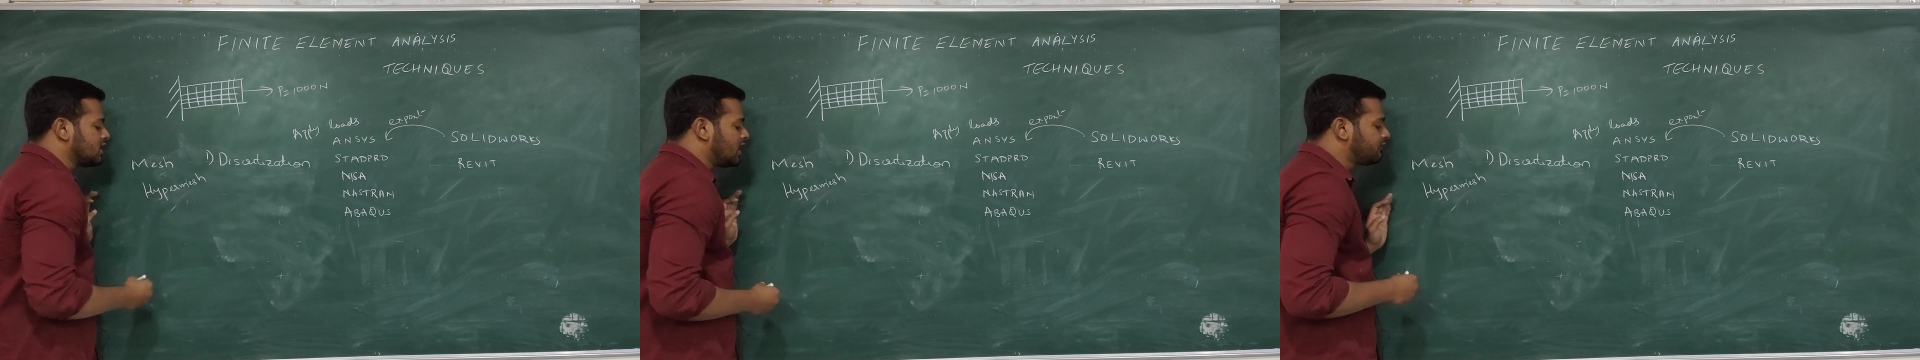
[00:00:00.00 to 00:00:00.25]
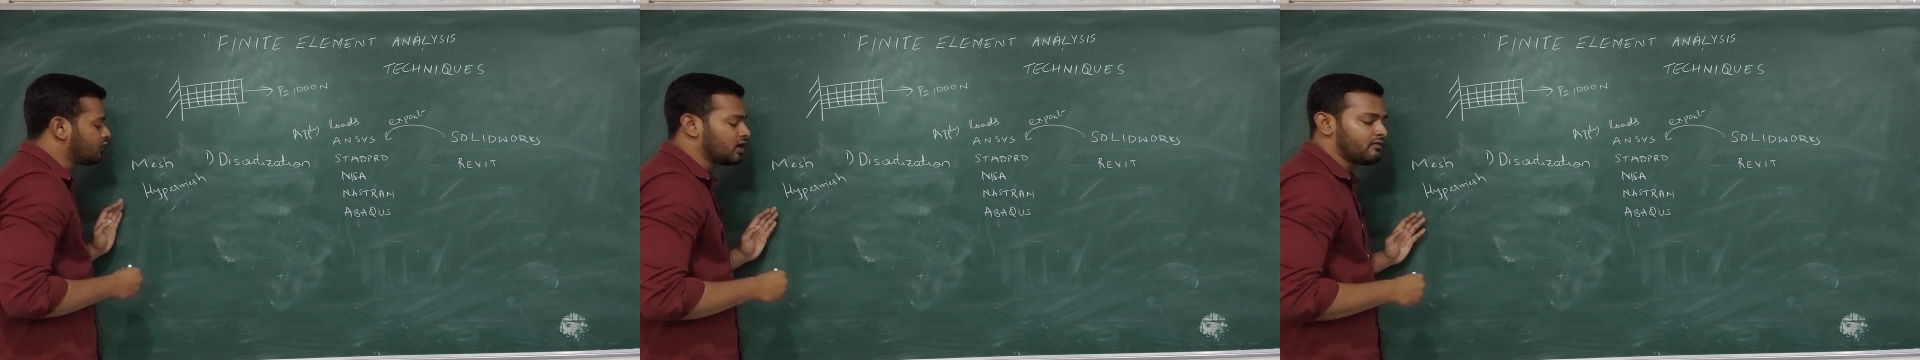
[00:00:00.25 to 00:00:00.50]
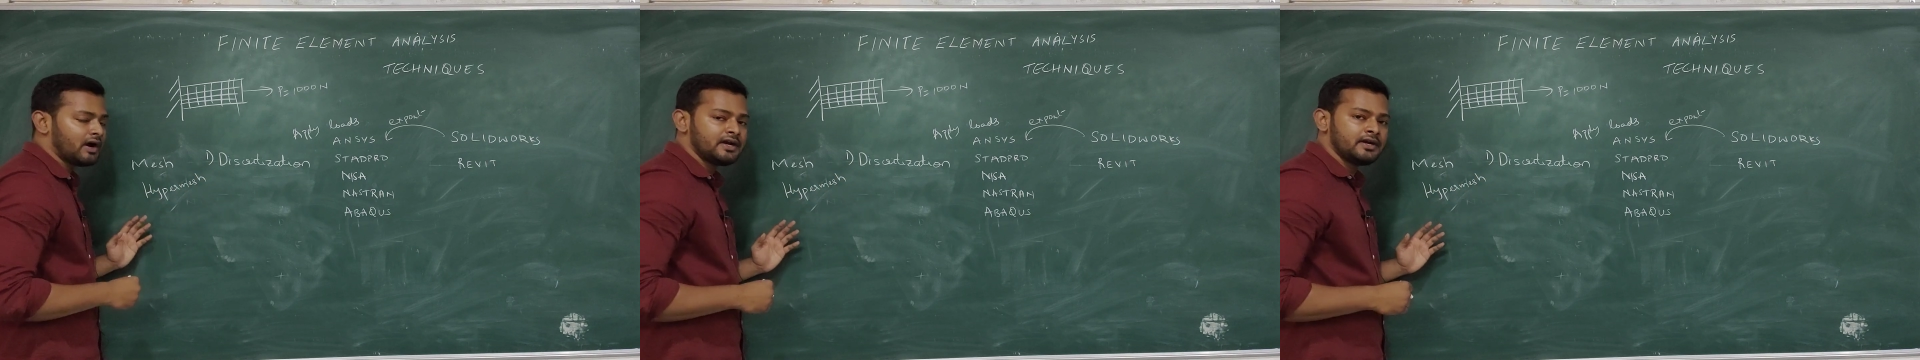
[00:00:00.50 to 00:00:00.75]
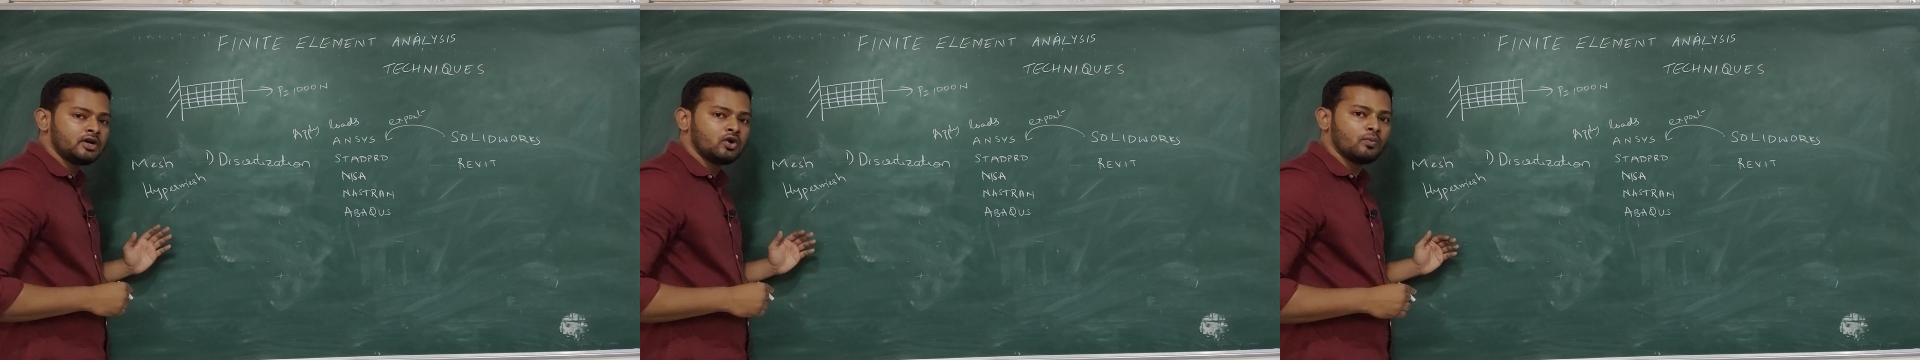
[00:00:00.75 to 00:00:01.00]
If you divide
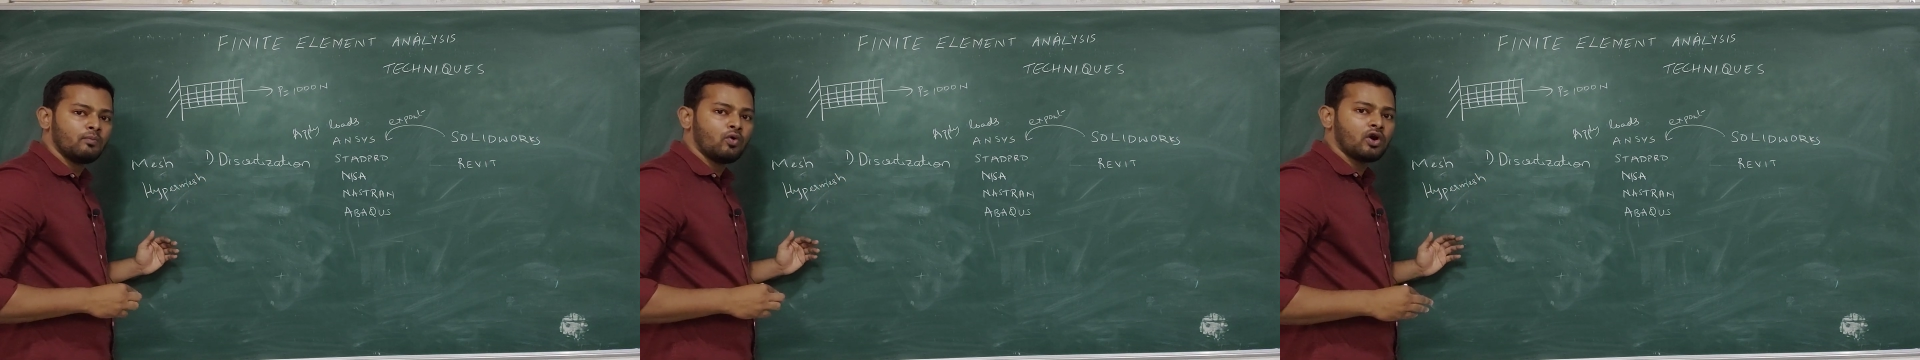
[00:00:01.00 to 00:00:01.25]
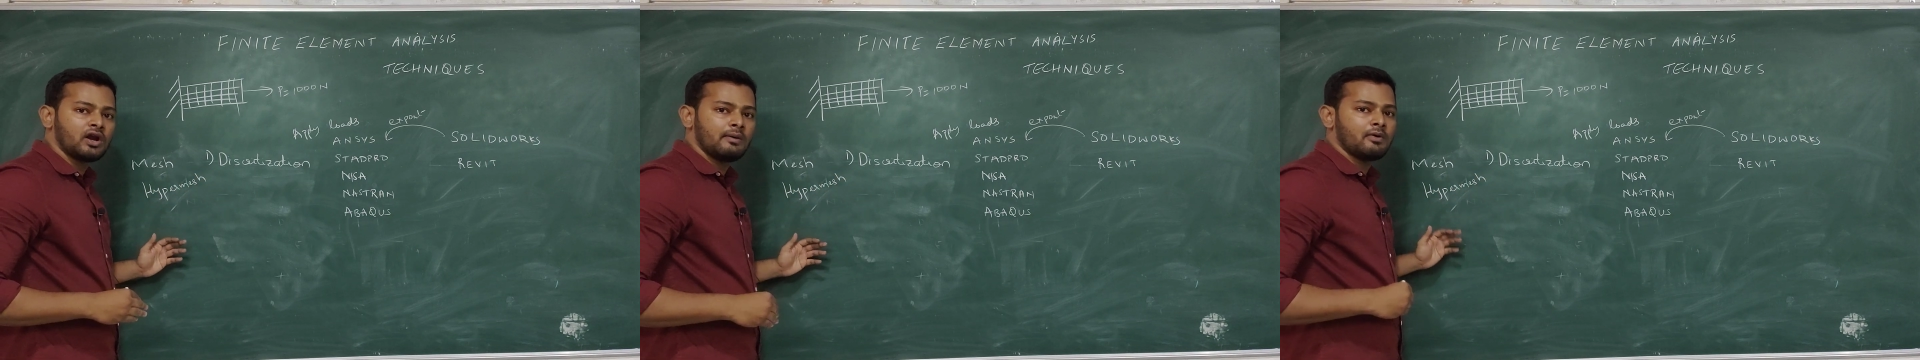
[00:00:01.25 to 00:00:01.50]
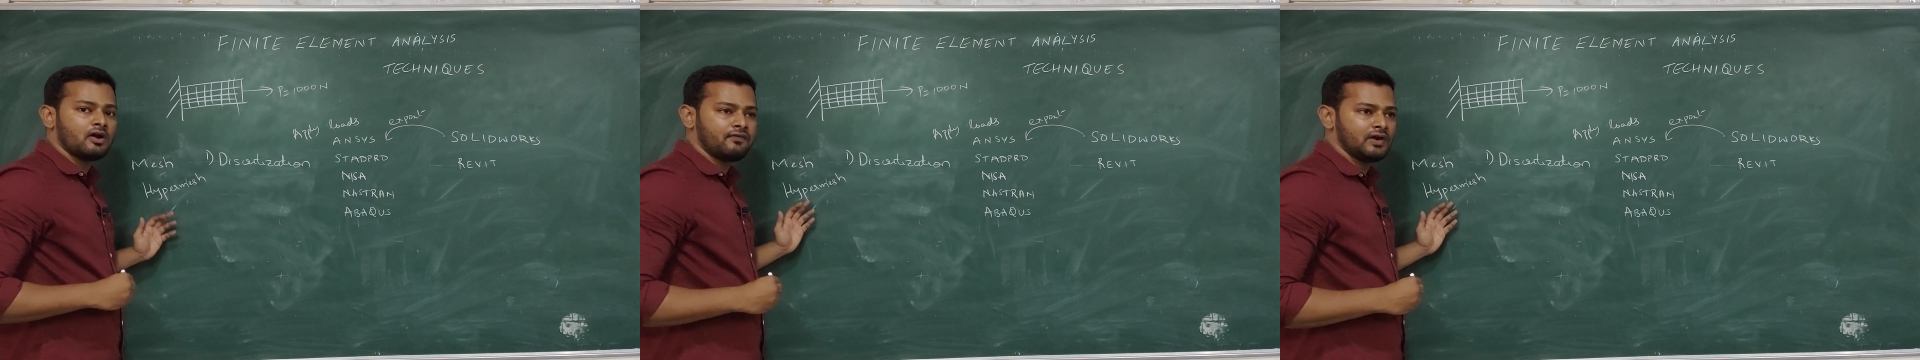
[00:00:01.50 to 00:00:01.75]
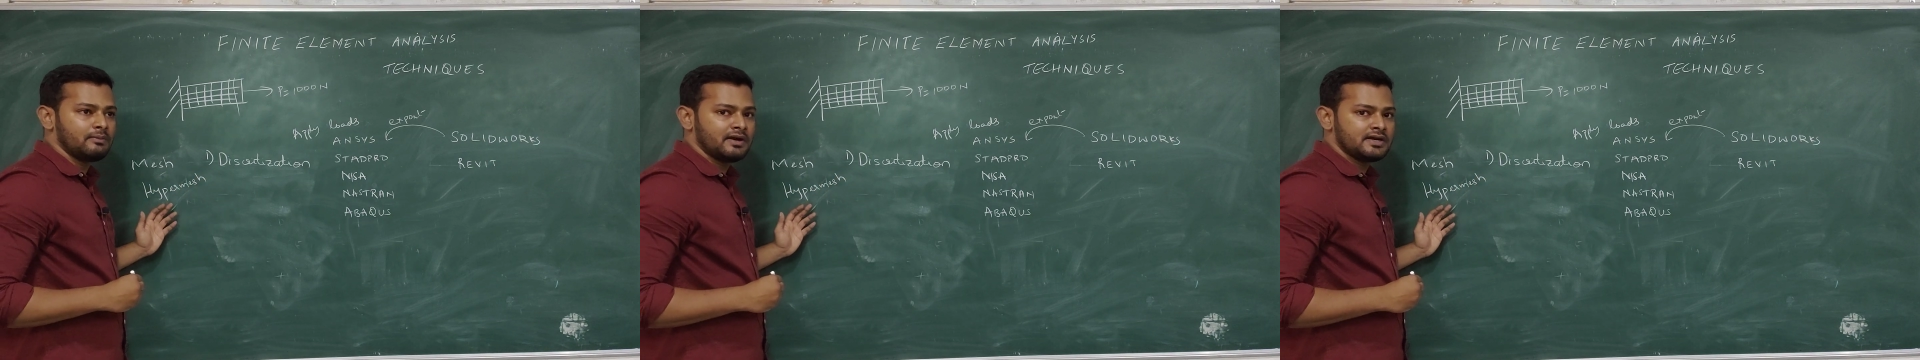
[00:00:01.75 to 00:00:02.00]
it into more number of
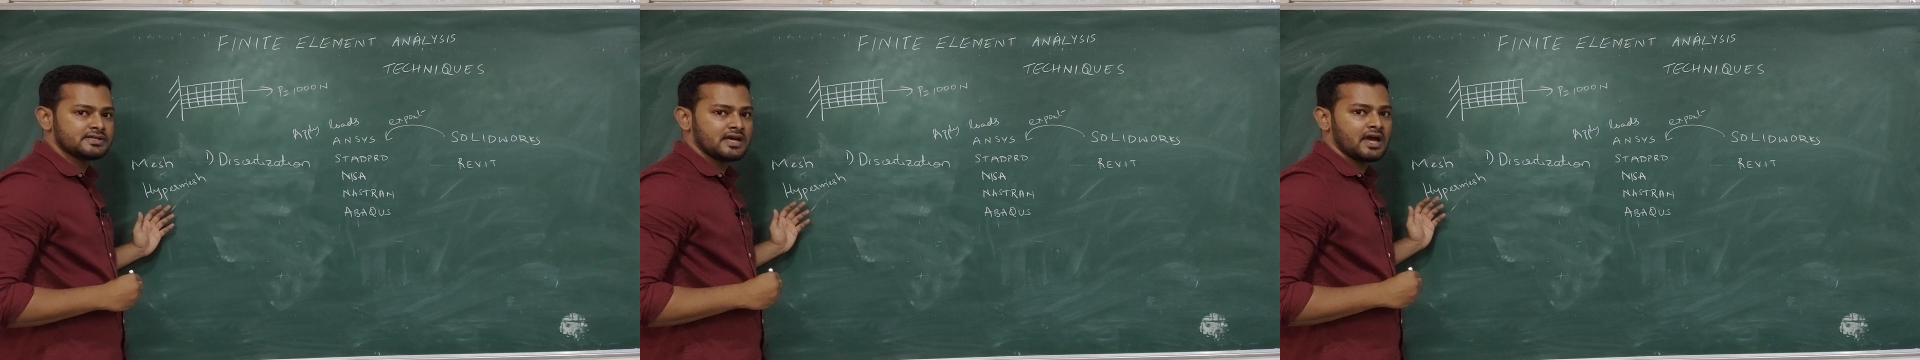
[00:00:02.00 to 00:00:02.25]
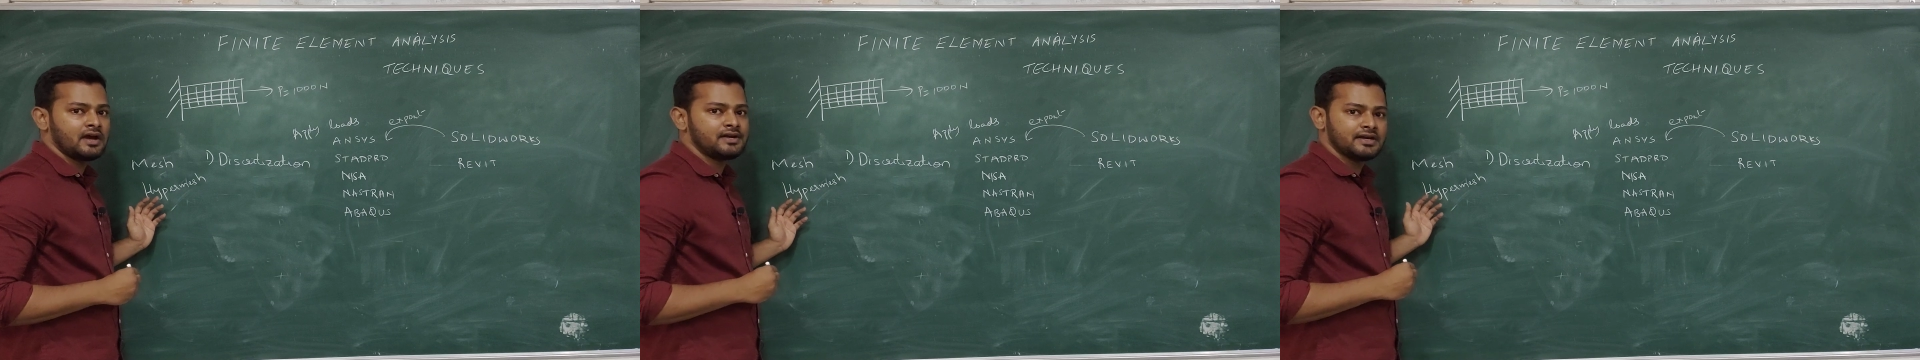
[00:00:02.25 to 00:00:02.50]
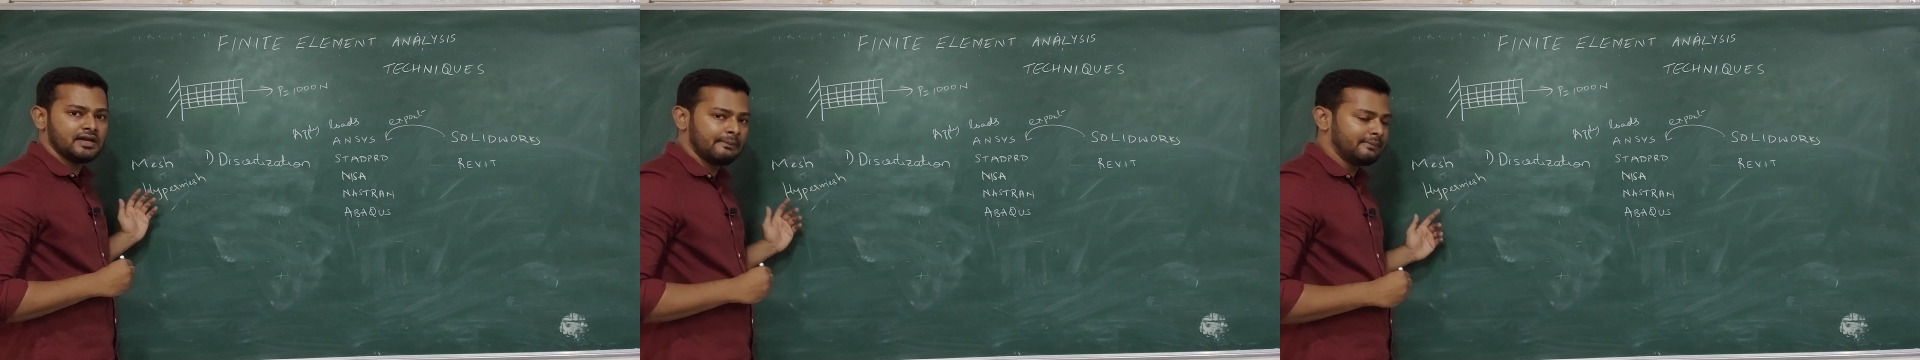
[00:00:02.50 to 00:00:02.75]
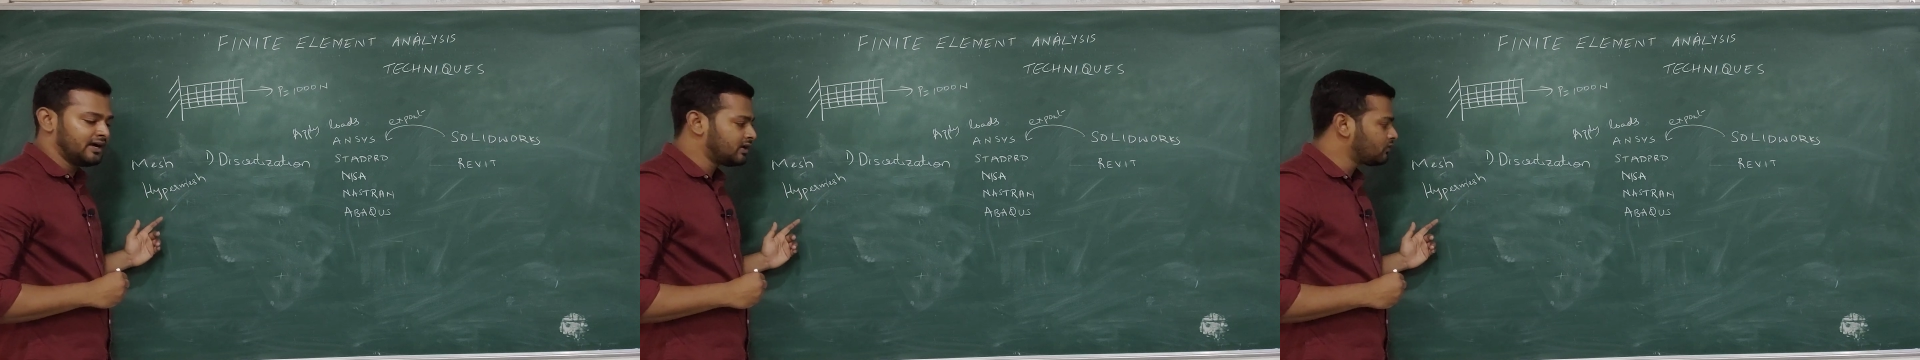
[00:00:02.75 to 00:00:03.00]
elements and in a
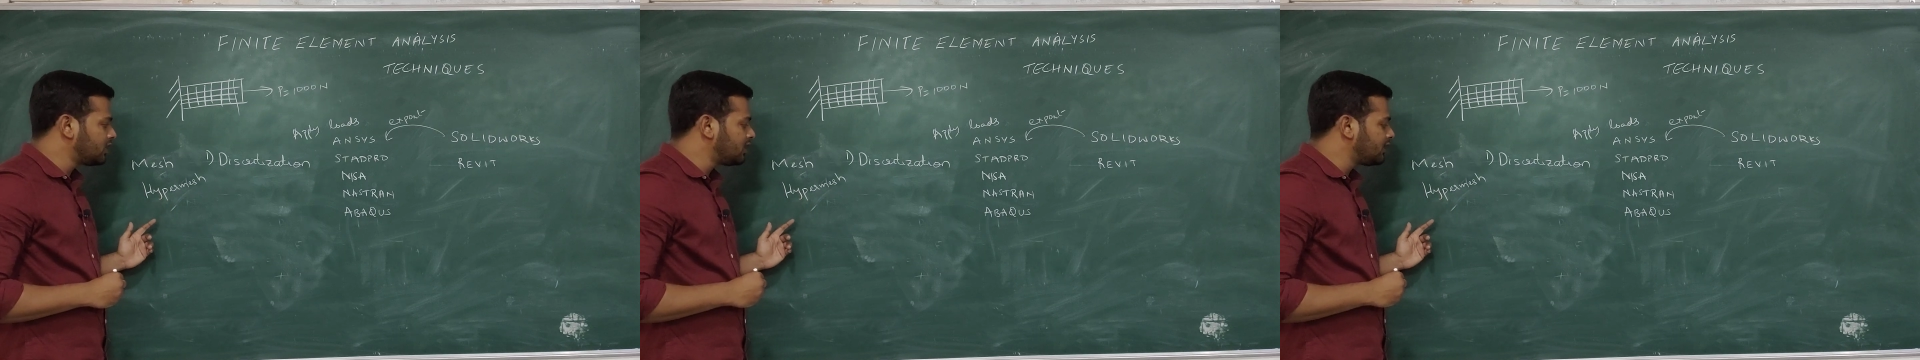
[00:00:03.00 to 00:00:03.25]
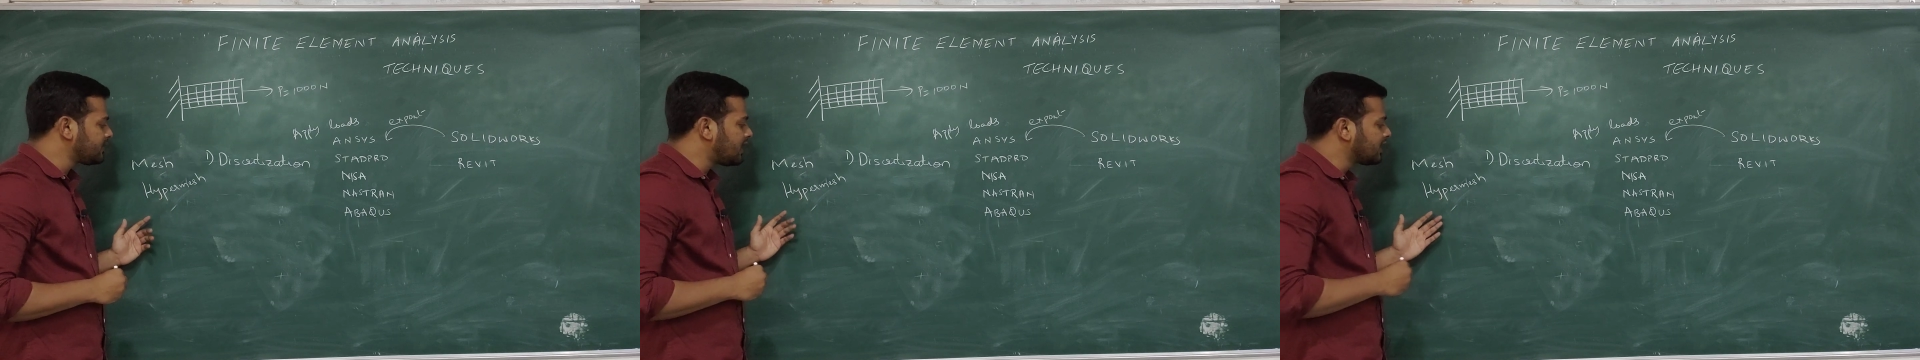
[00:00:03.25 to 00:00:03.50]
better way,